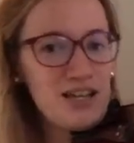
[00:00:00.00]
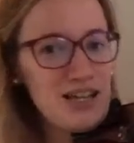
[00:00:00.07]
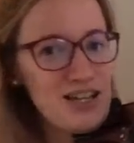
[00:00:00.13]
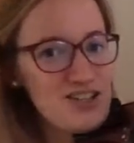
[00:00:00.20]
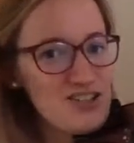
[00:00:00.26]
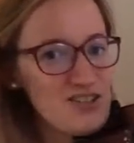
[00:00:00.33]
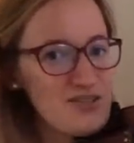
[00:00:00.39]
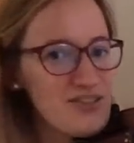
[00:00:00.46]

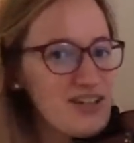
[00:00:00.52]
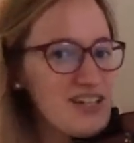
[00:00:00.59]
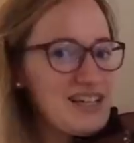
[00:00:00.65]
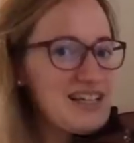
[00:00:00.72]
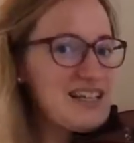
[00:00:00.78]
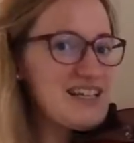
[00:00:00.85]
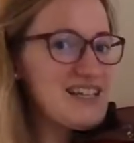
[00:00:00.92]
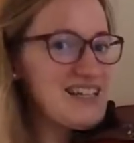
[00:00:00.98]
get your
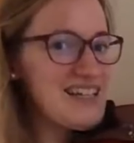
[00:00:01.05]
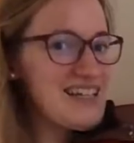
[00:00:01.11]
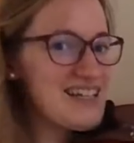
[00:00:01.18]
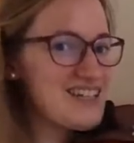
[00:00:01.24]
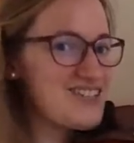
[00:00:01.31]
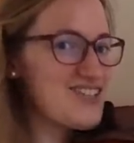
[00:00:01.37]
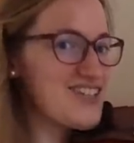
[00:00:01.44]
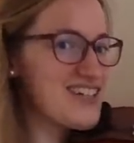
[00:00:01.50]
violin
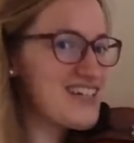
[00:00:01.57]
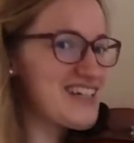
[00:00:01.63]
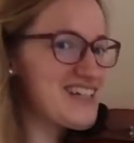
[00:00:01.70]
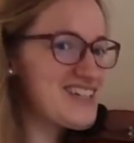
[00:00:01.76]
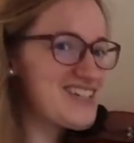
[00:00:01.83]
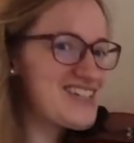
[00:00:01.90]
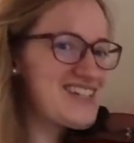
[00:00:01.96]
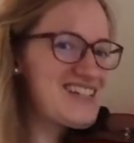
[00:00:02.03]
and join
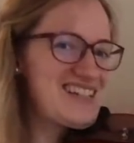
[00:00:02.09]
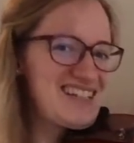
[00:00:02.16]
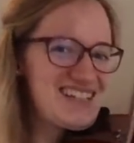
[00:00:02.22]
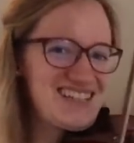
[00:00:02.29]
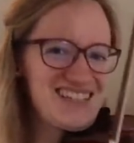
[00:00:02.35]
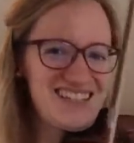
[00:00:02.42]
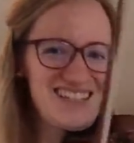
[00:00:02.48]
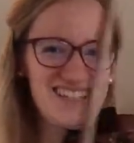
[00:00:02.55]
us
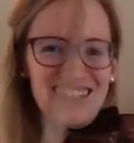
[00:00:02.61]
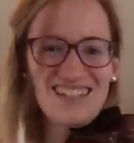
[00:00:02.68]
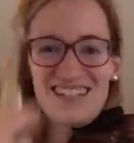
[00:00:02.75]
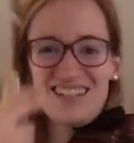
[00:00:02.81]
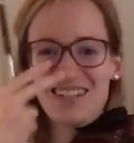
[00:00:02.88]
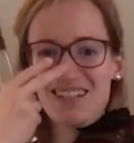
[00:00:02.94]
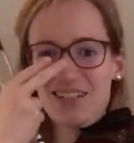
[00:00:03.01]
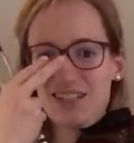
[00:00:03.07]

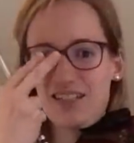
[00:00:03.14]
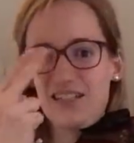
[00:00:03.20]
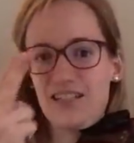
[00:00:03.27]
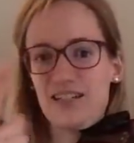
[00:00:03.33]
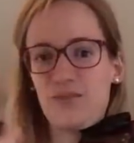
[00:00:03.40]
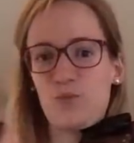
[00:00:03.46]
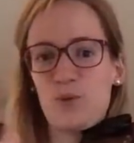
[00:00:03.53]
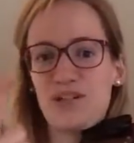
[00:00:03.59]

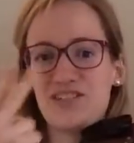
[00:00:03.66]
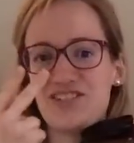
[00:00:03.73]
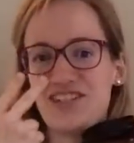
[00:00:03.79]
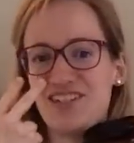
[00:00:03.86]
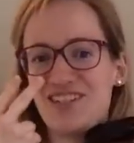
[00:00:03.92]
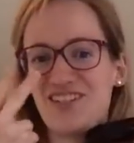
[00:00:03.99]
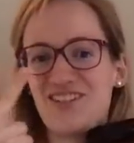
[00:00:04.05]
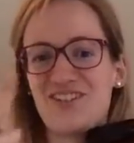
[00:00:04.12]

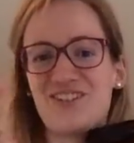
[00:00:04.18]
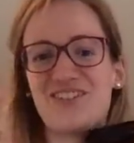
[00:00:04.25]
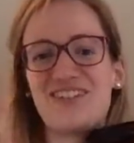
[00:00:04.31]
watching you.